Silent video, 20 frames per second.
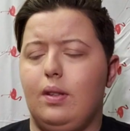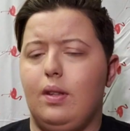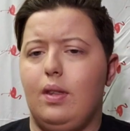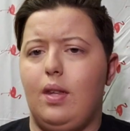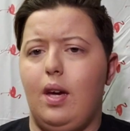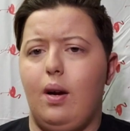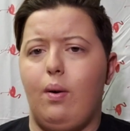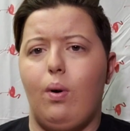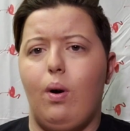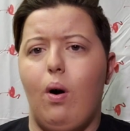
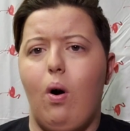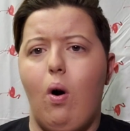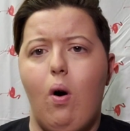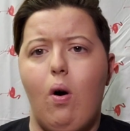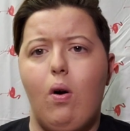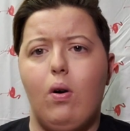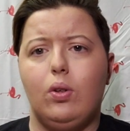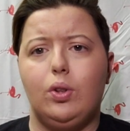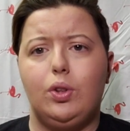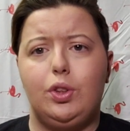They were
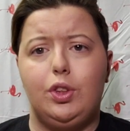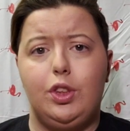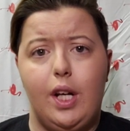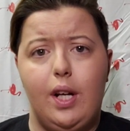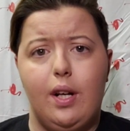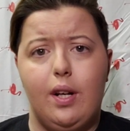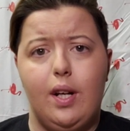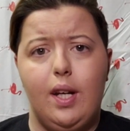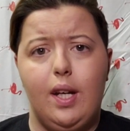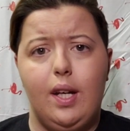all
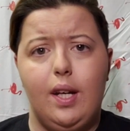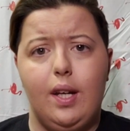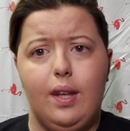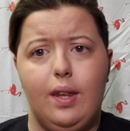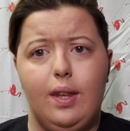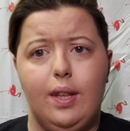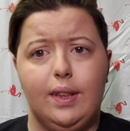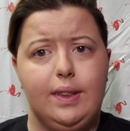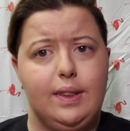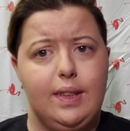sharing
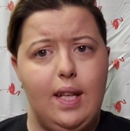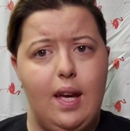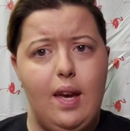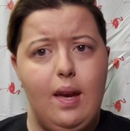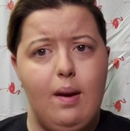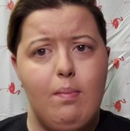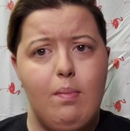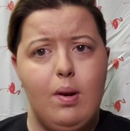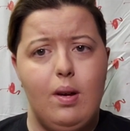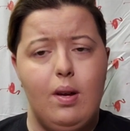the
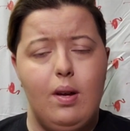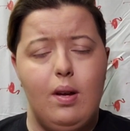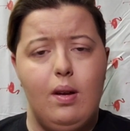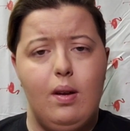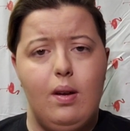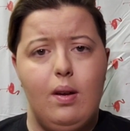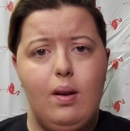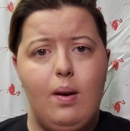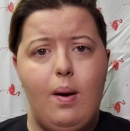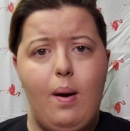same
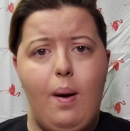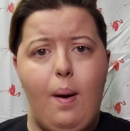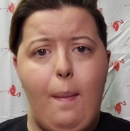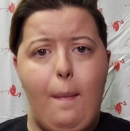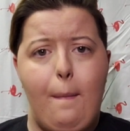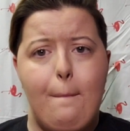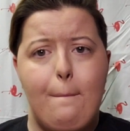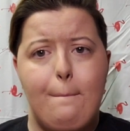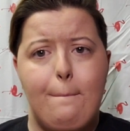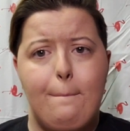
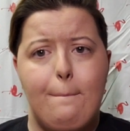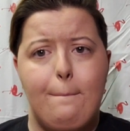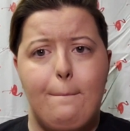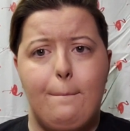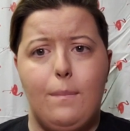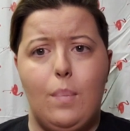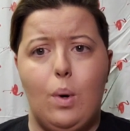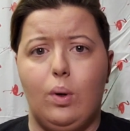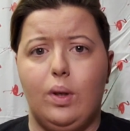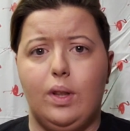
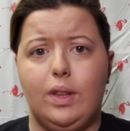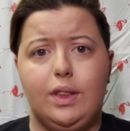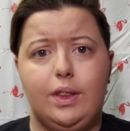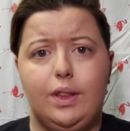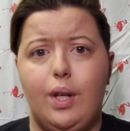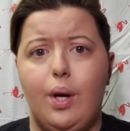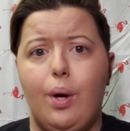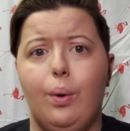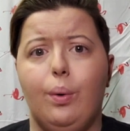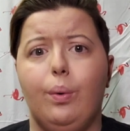Morse
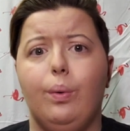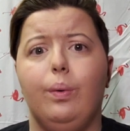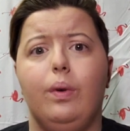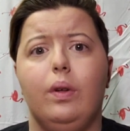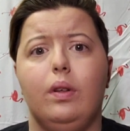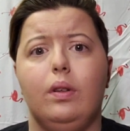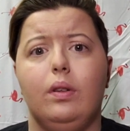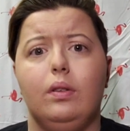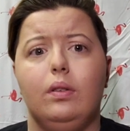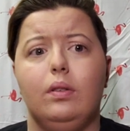
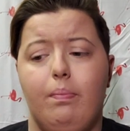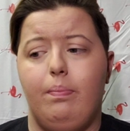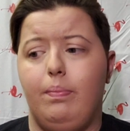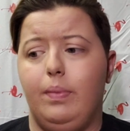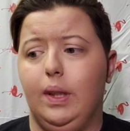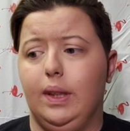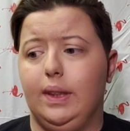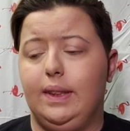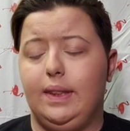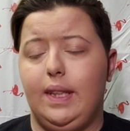code,
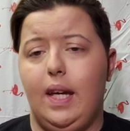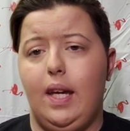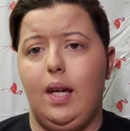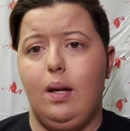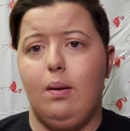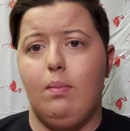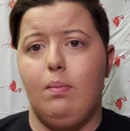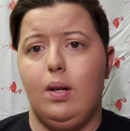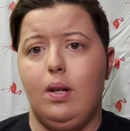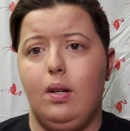the
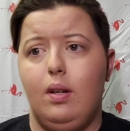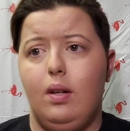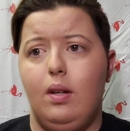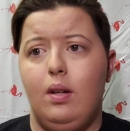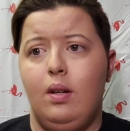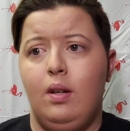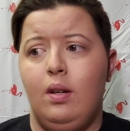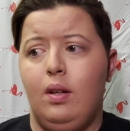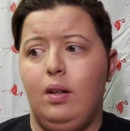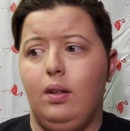same
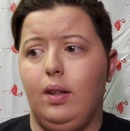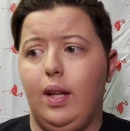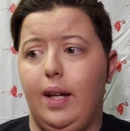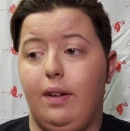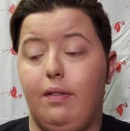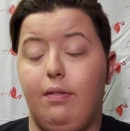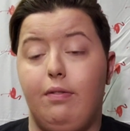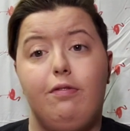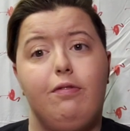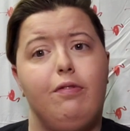
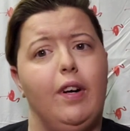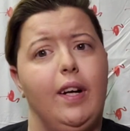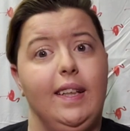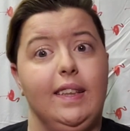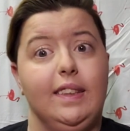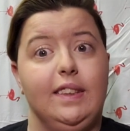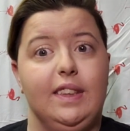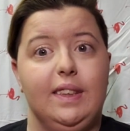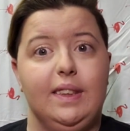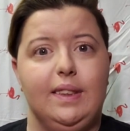like
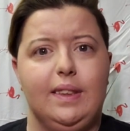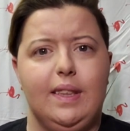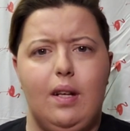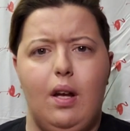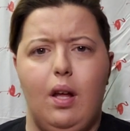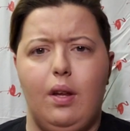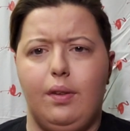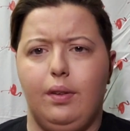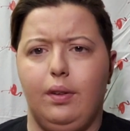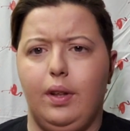phrases in
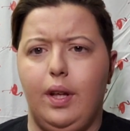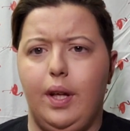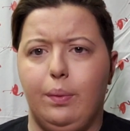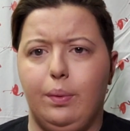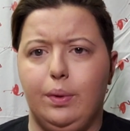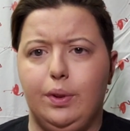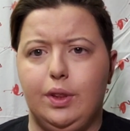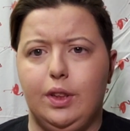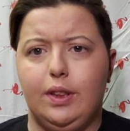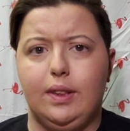other
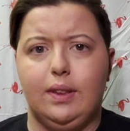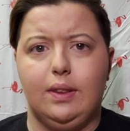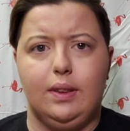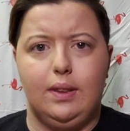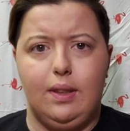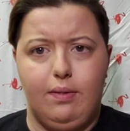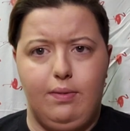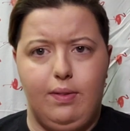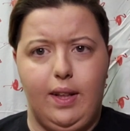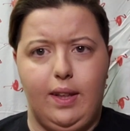languages and
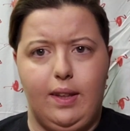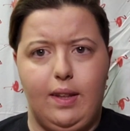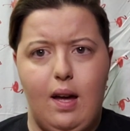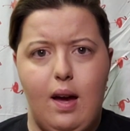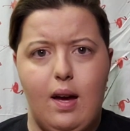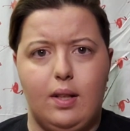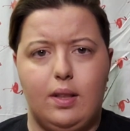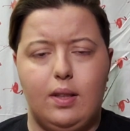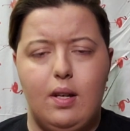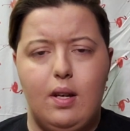stuff like
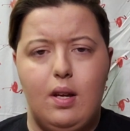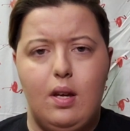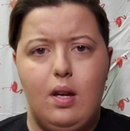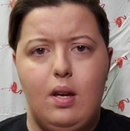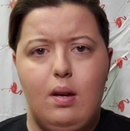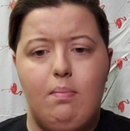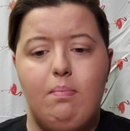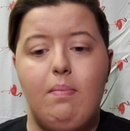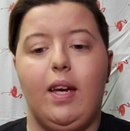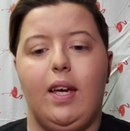that,
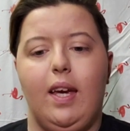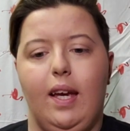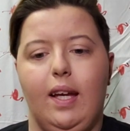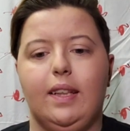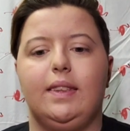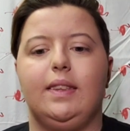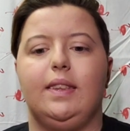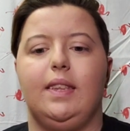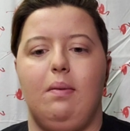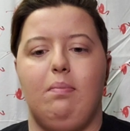making
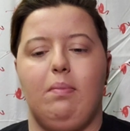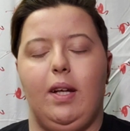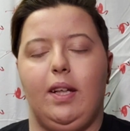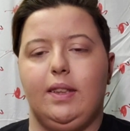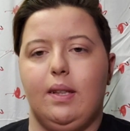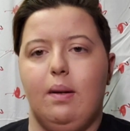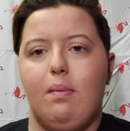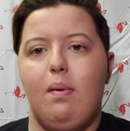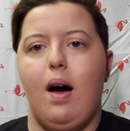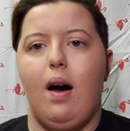it seem like
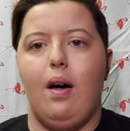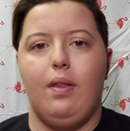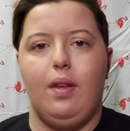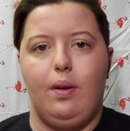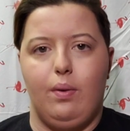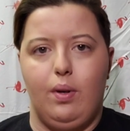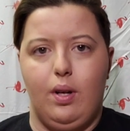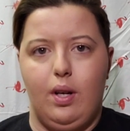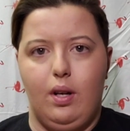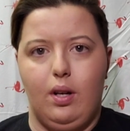somehow they
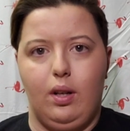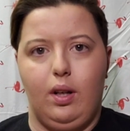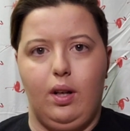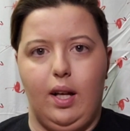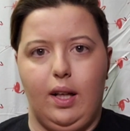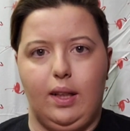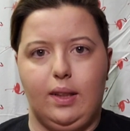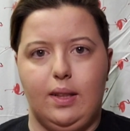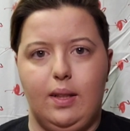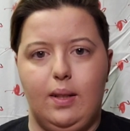were
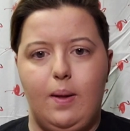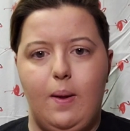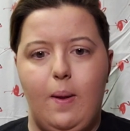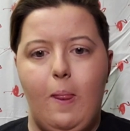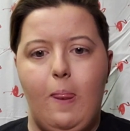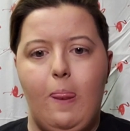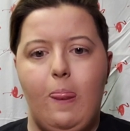interconnected.